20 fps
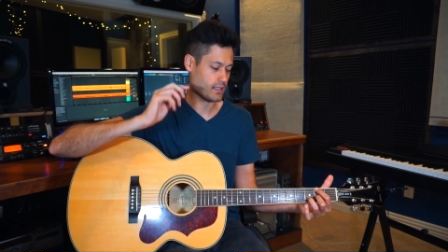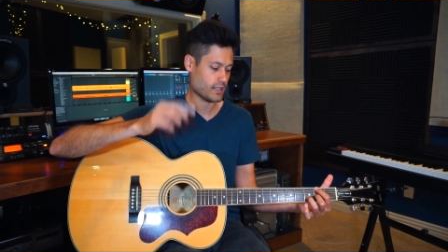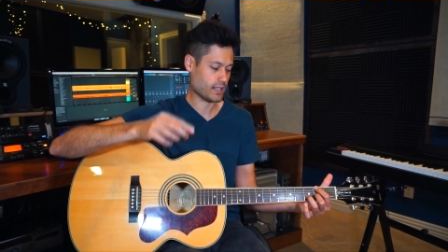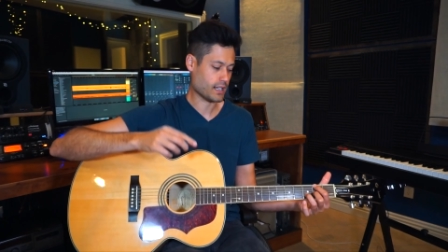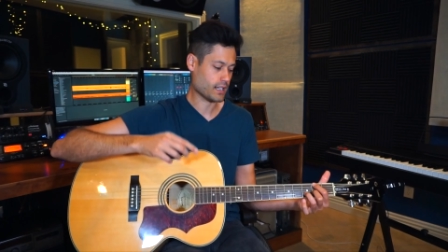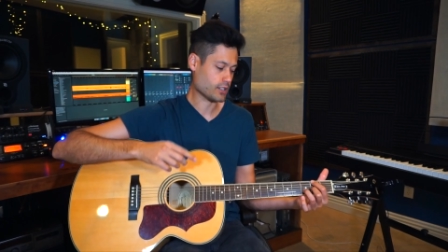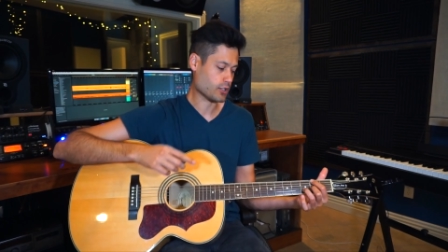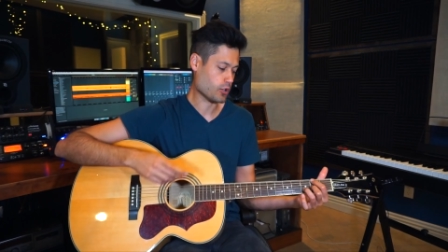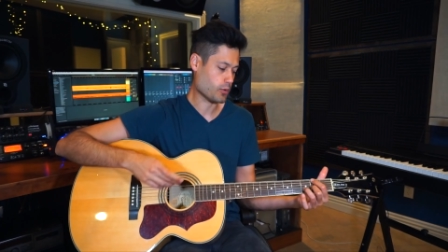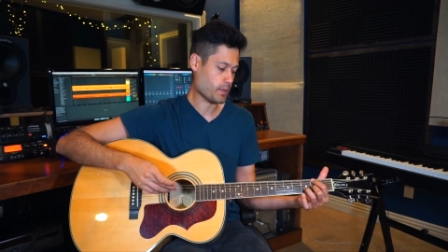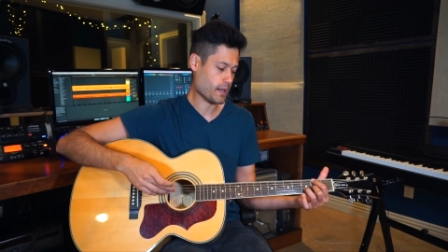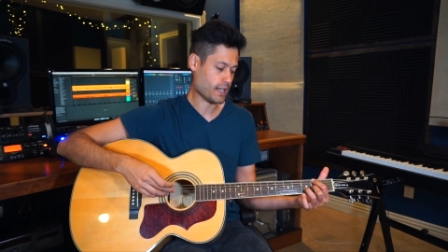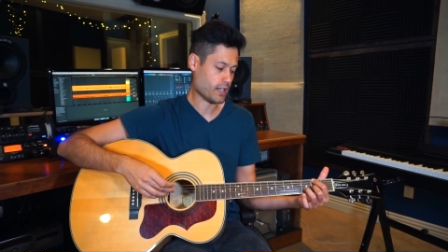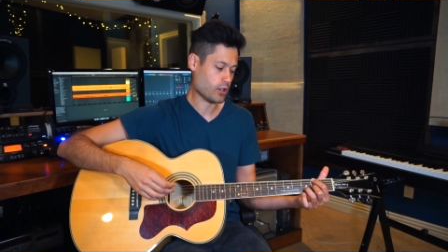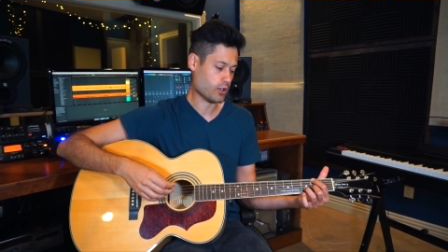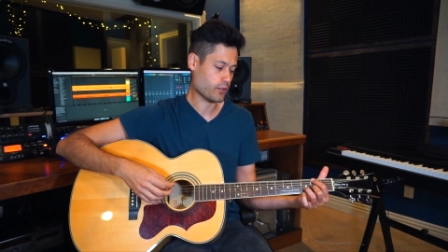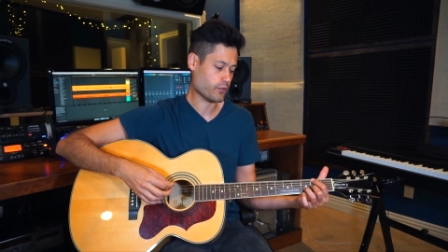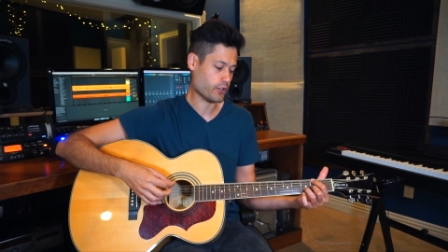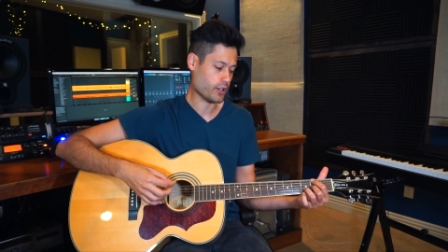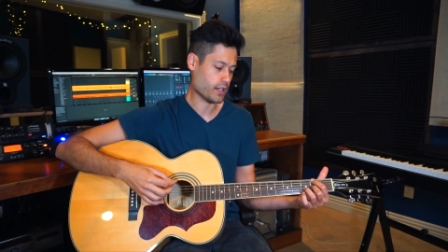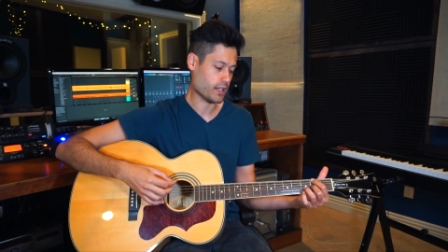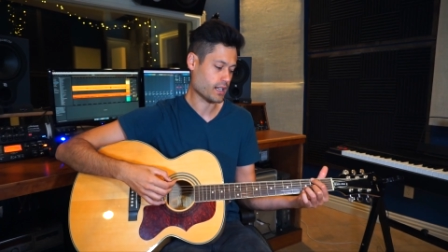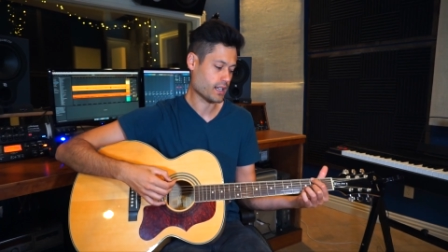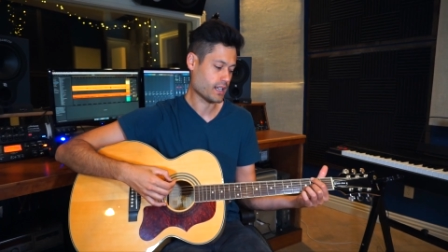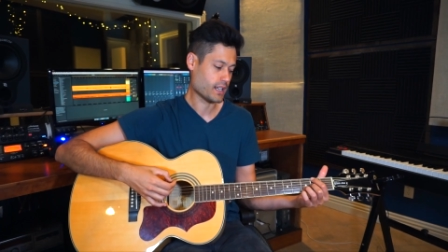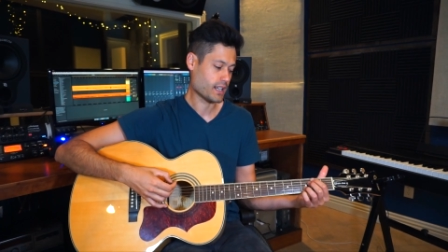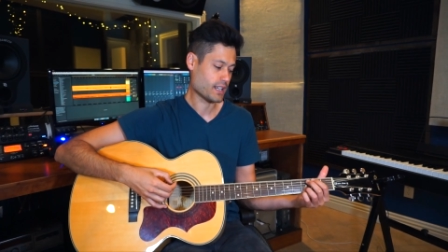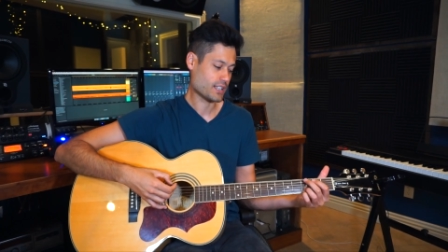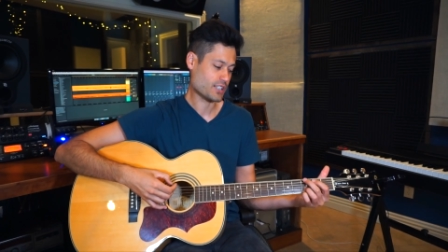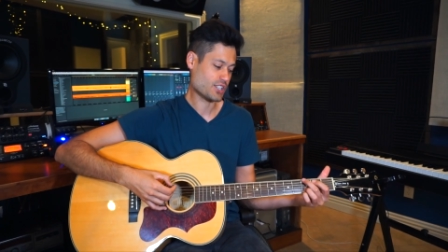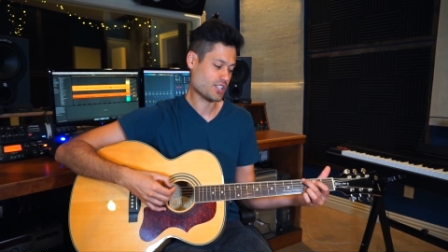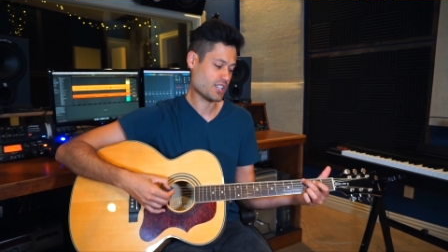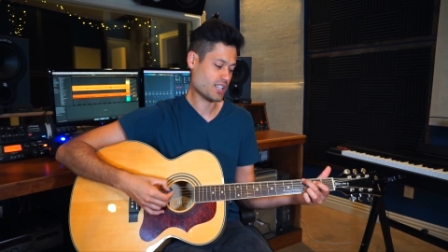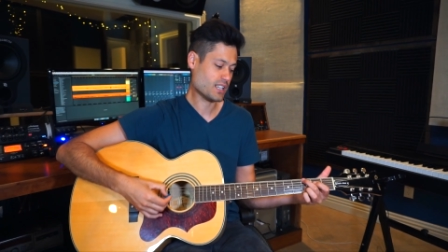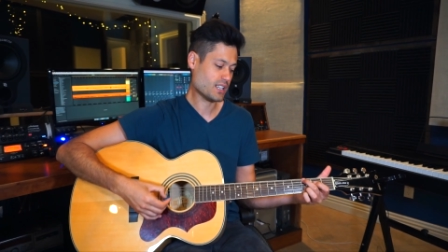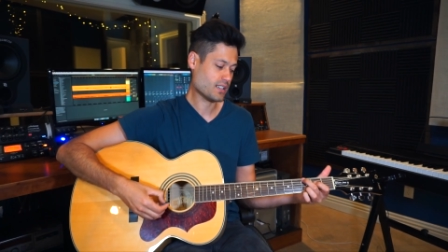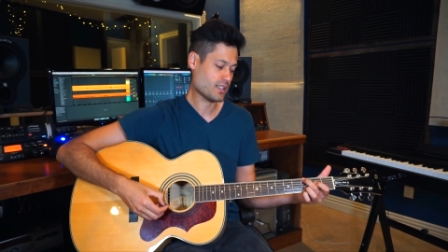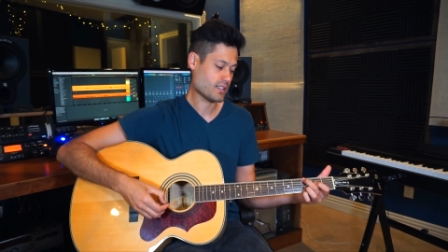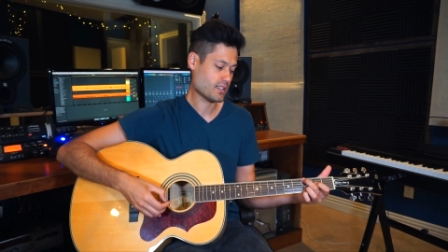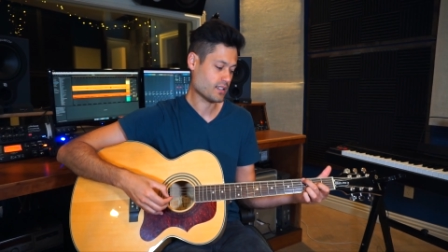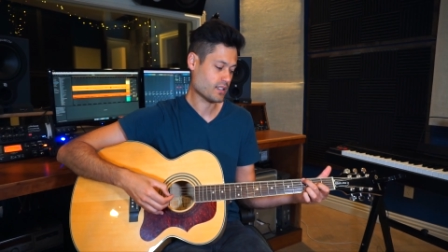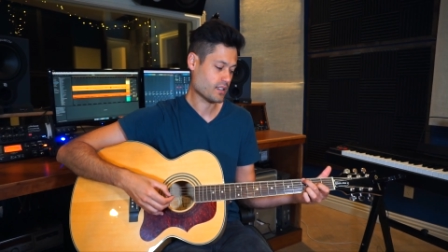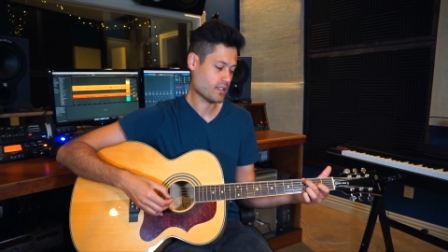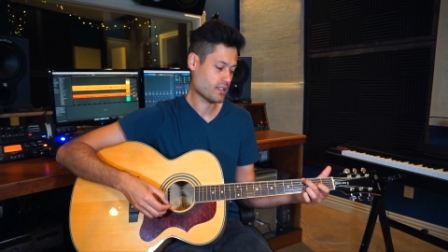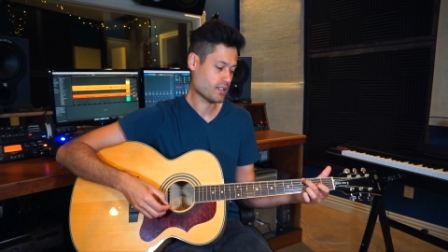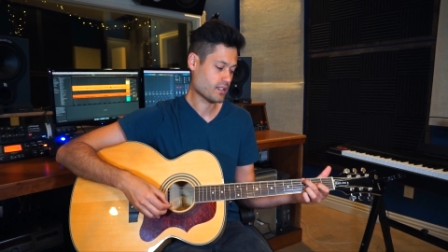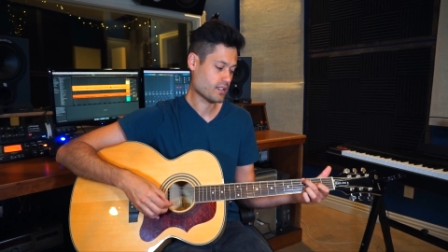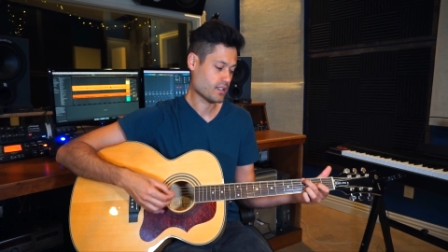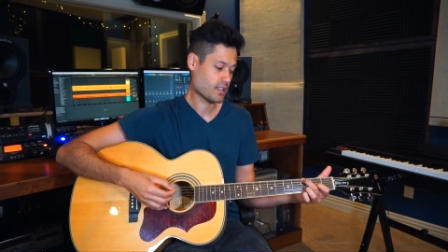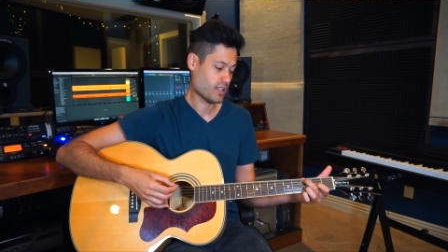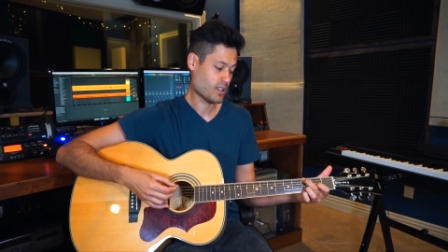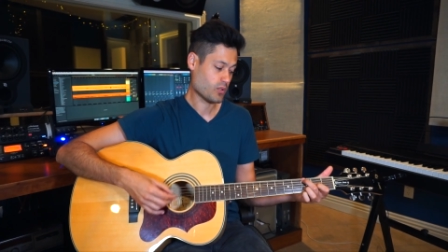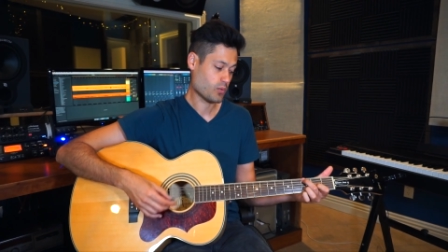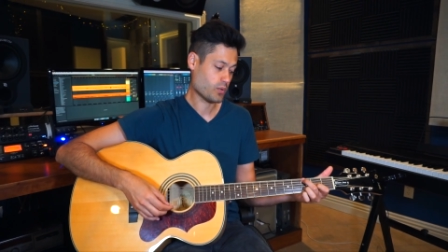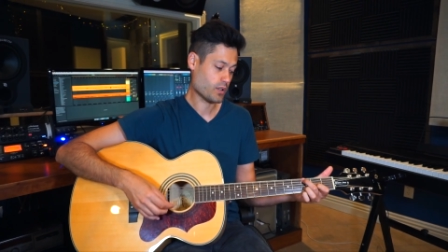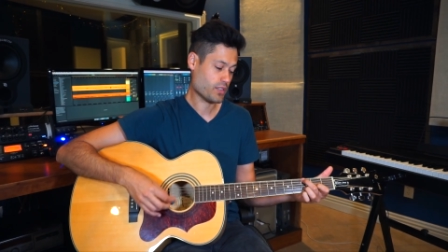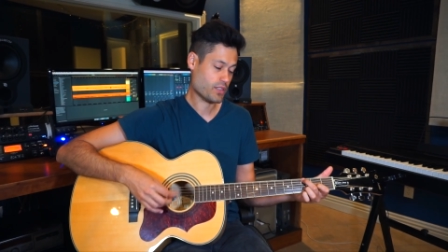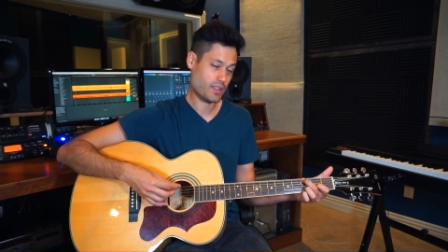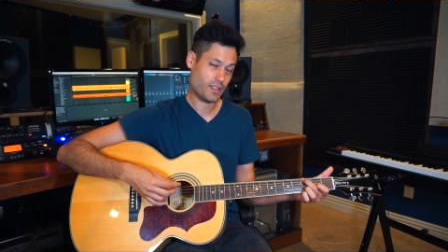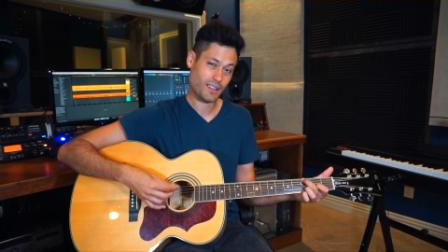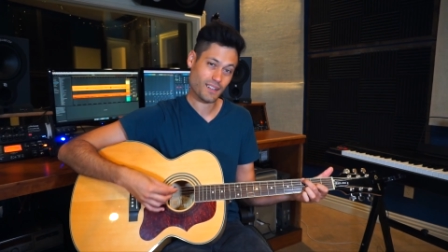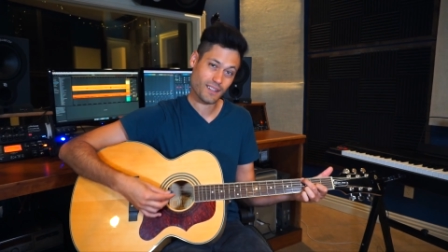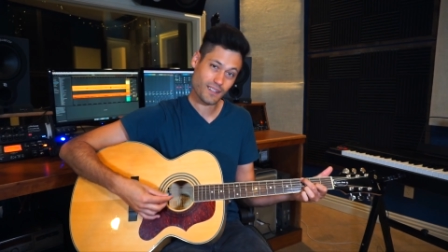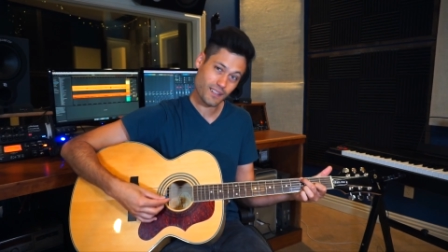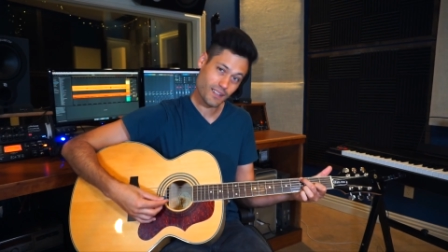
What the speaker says: and go back over it. G with the